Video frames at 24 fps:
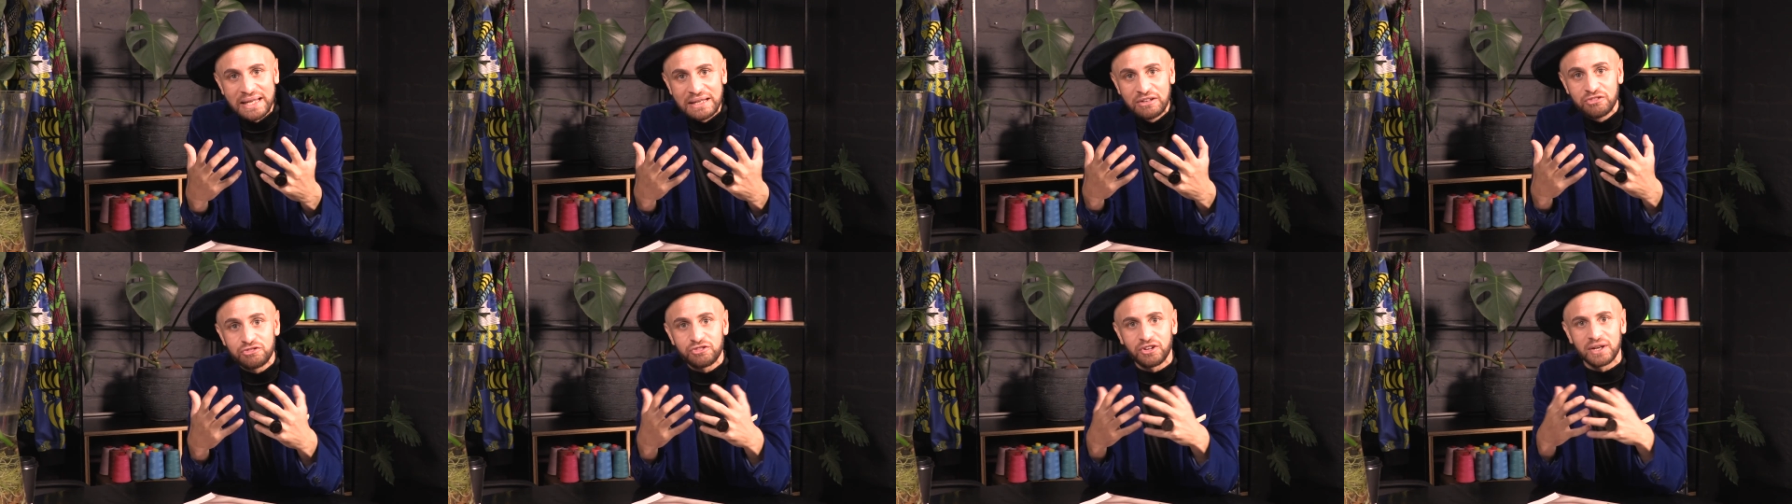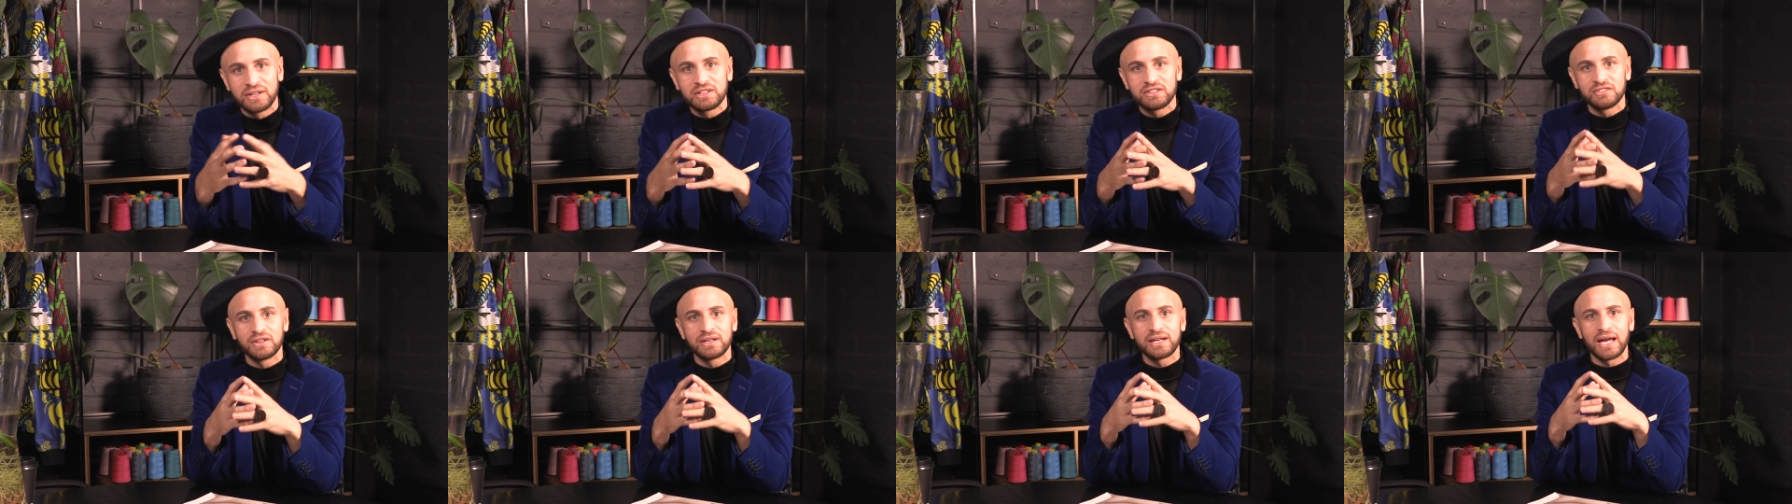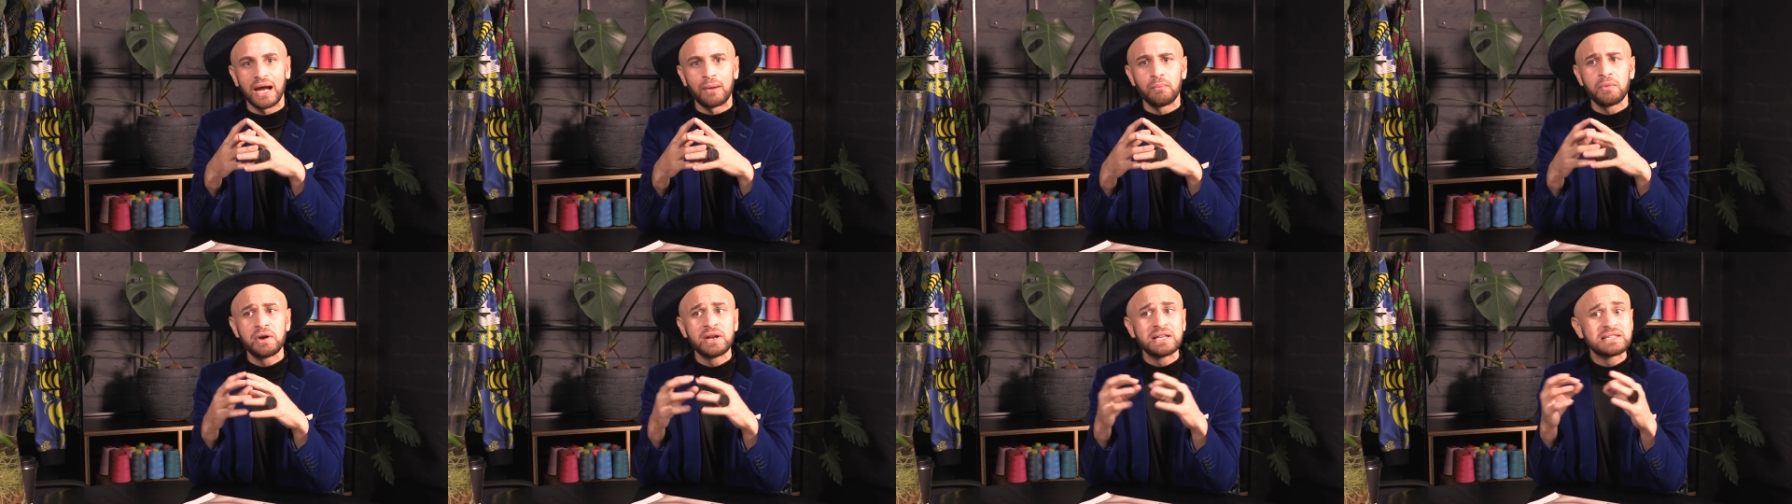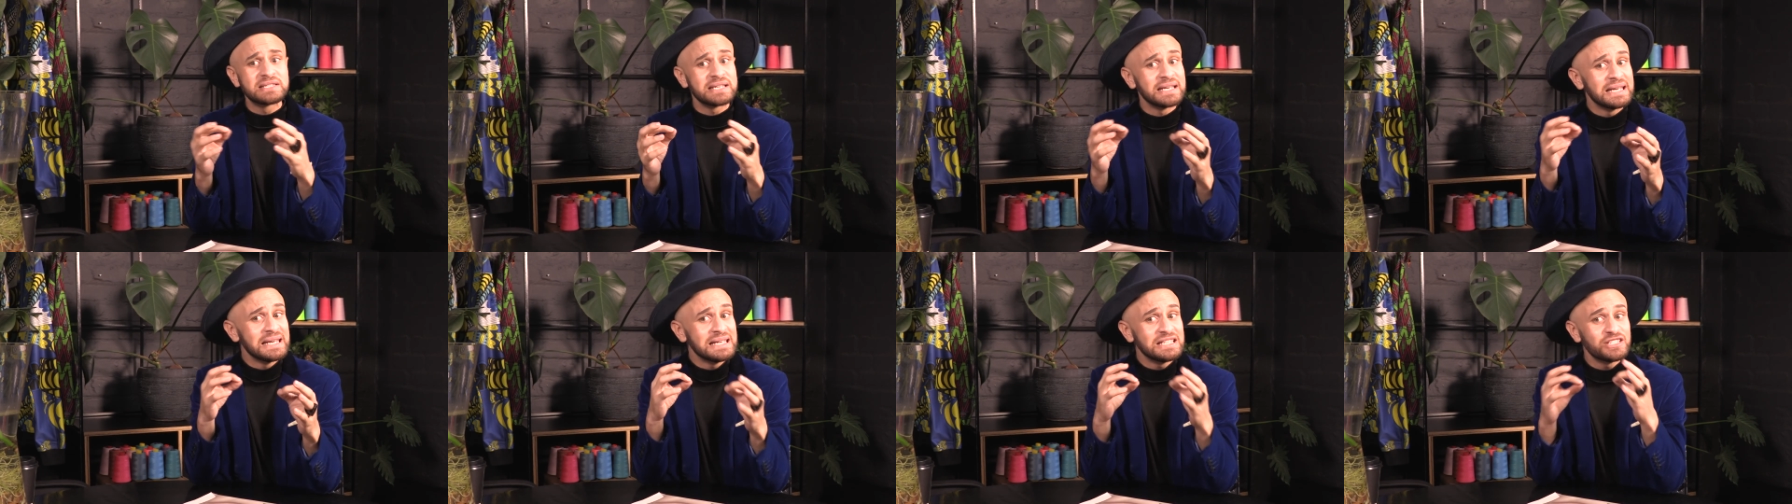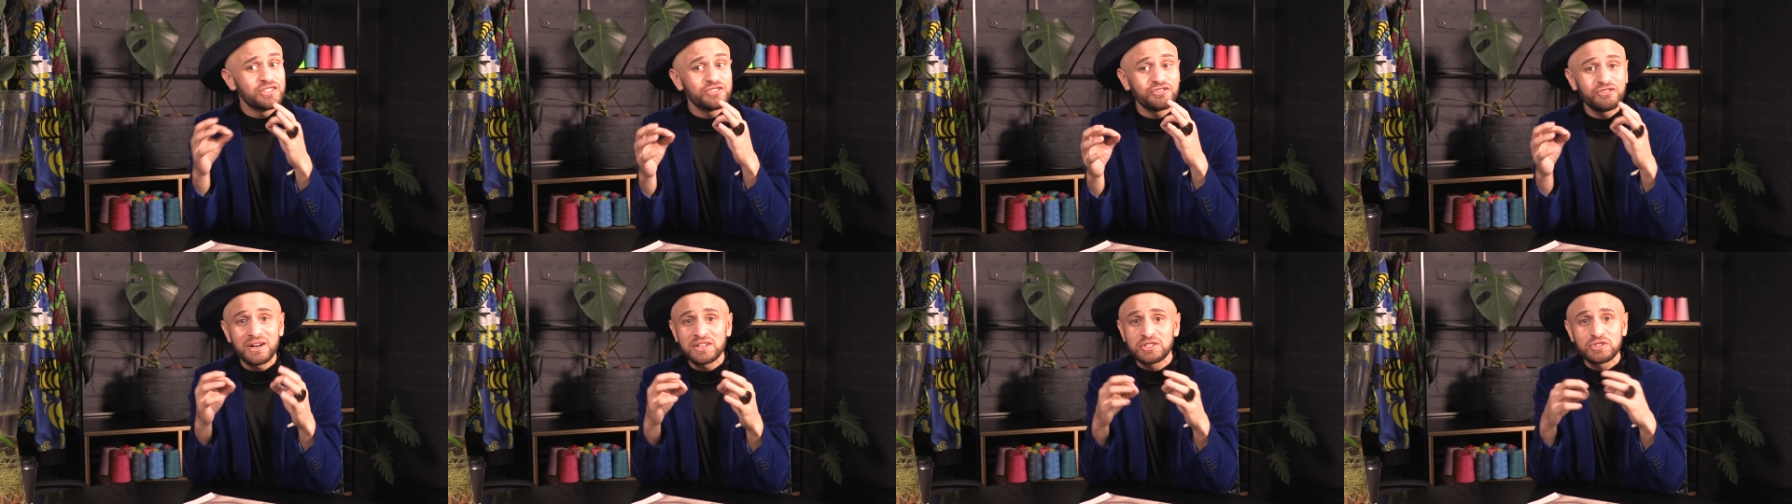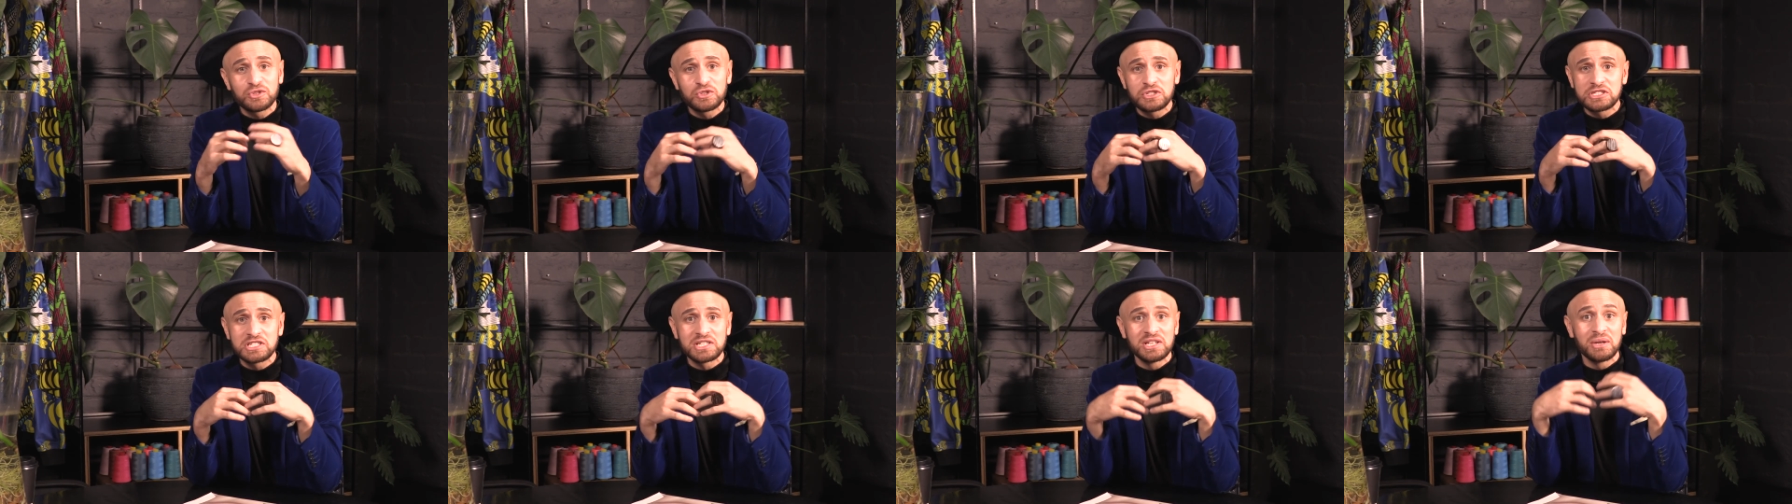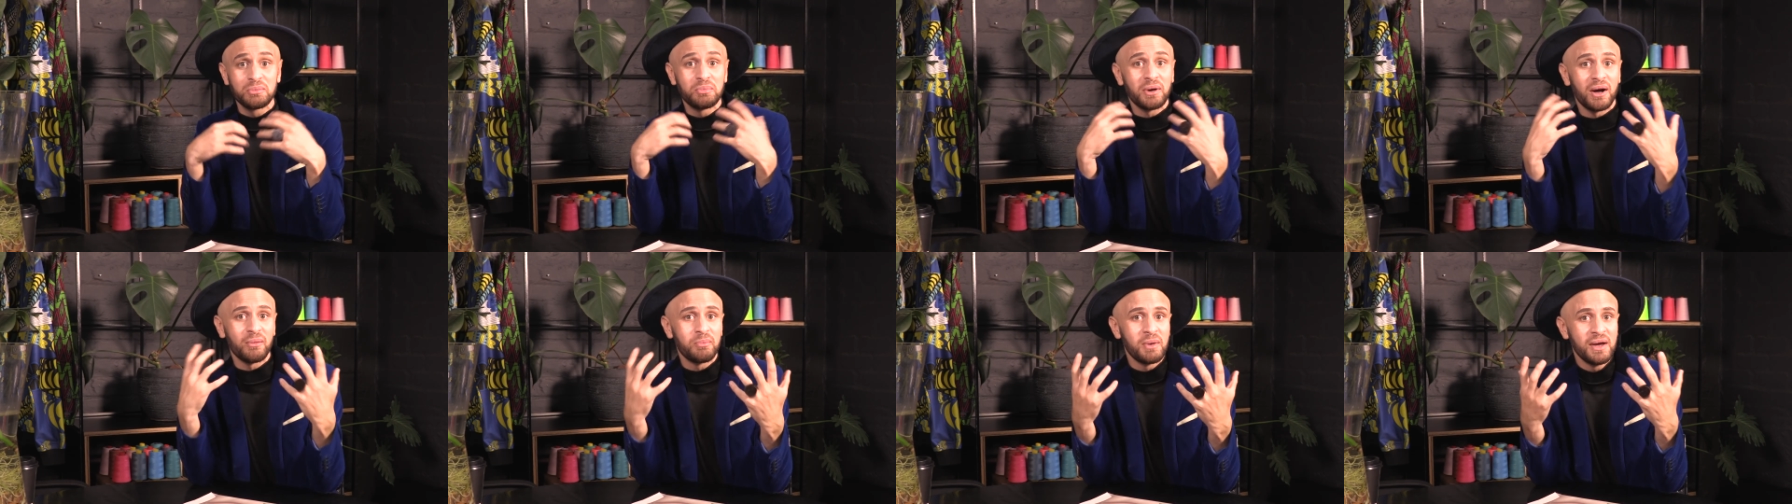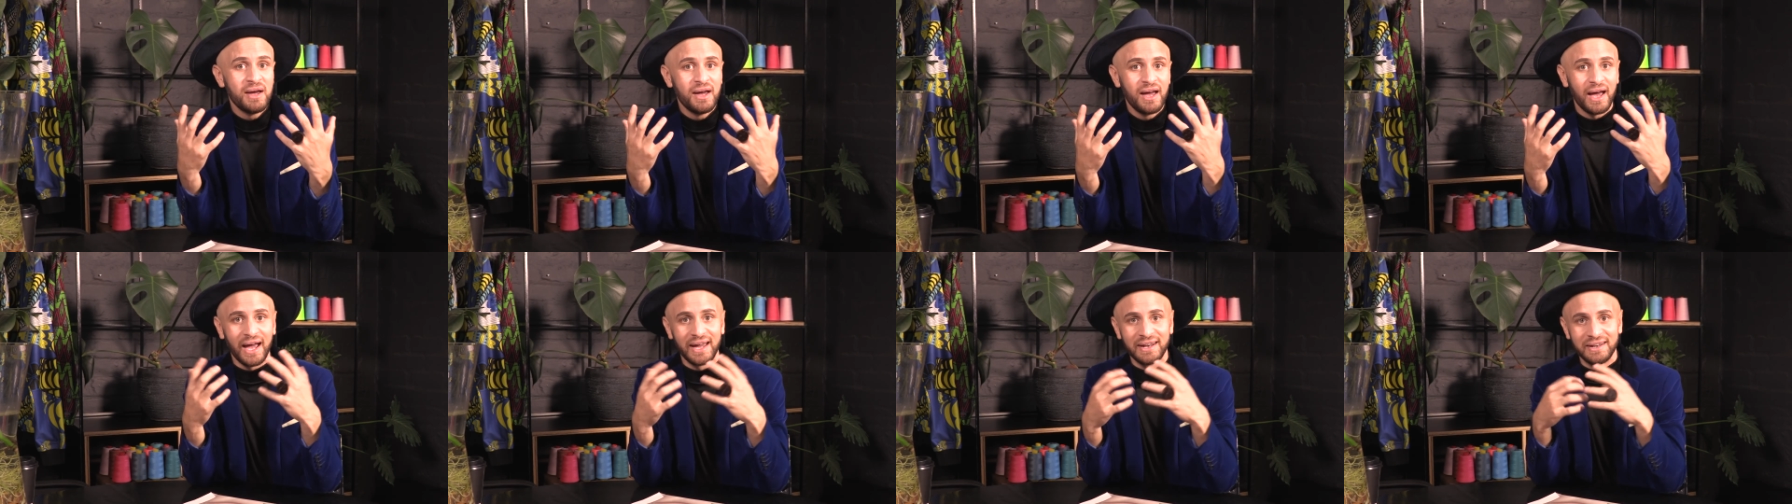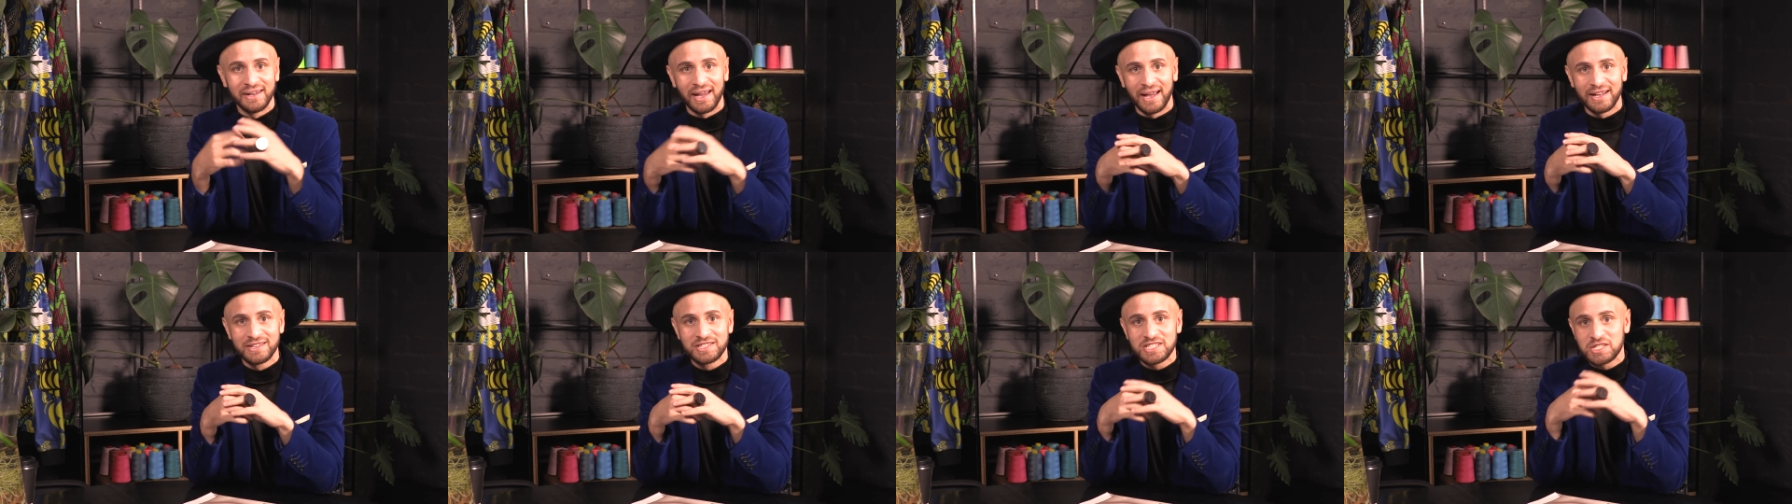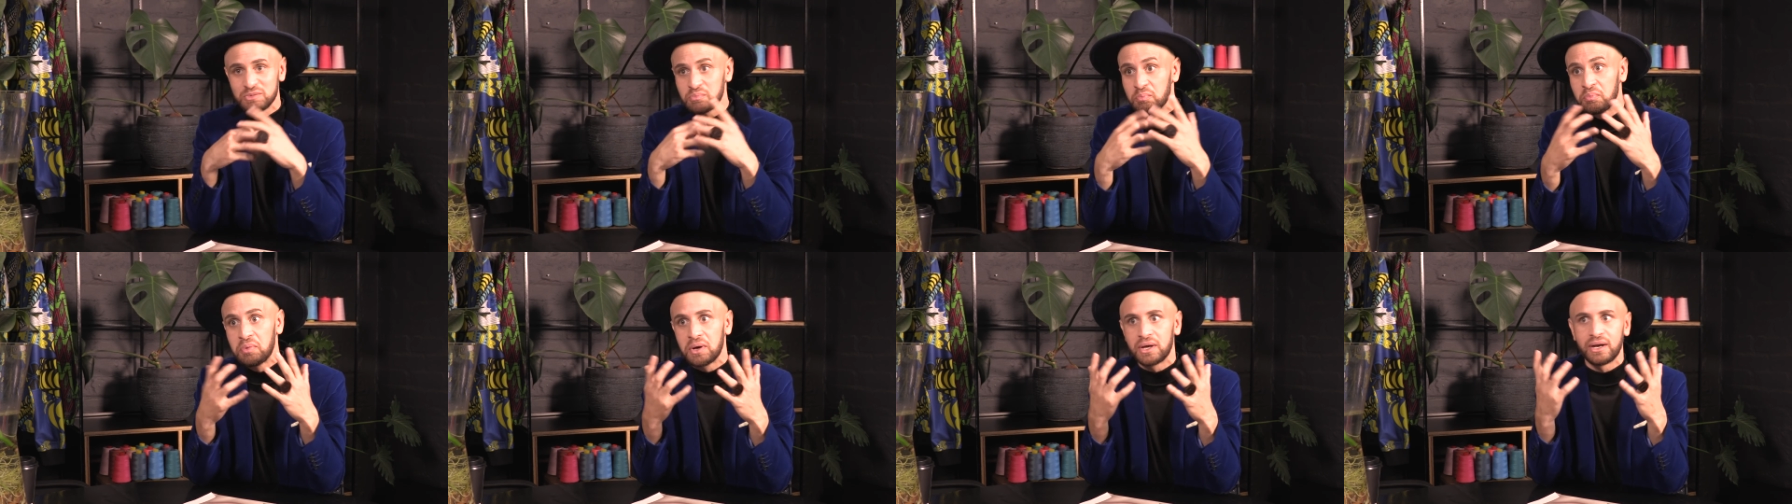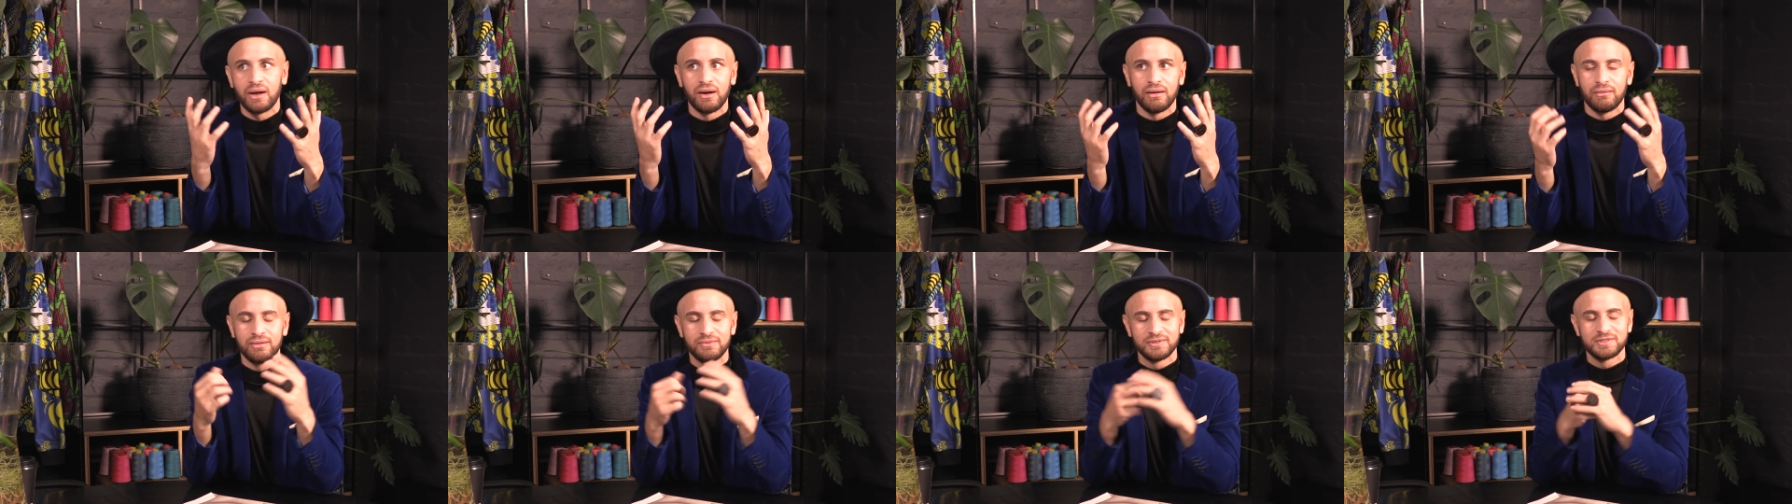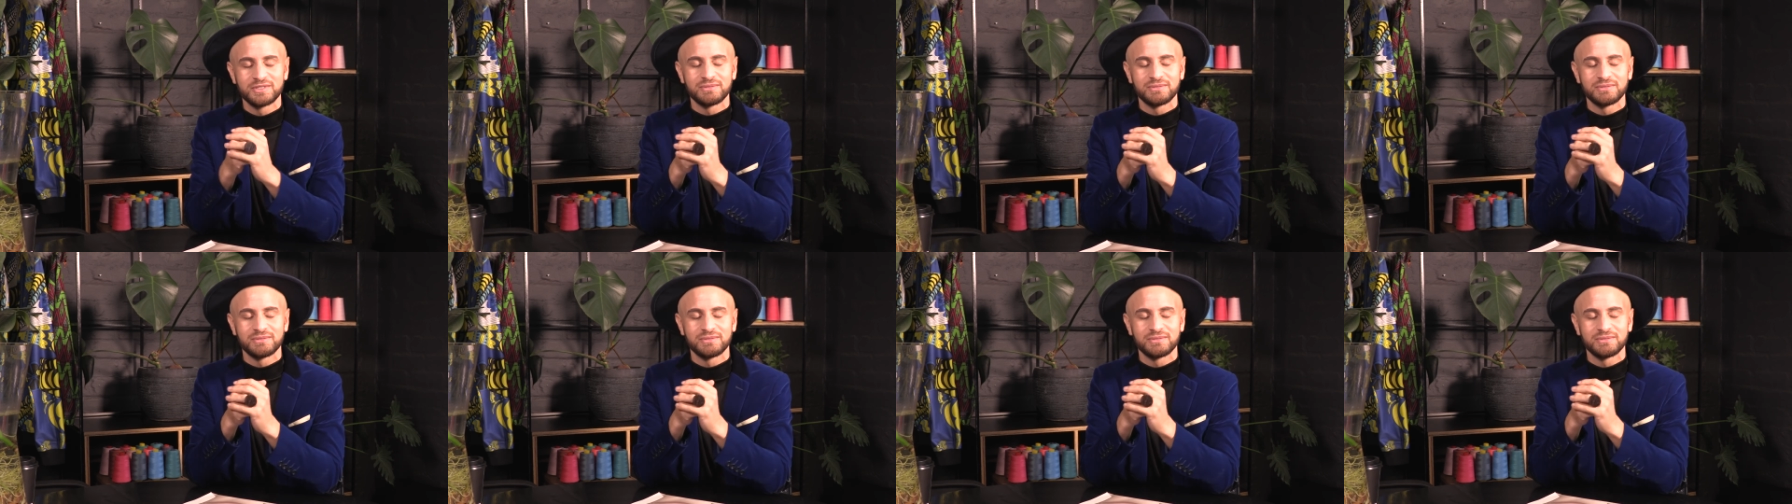in front of the camera and it's easy for us to slip up and spit up.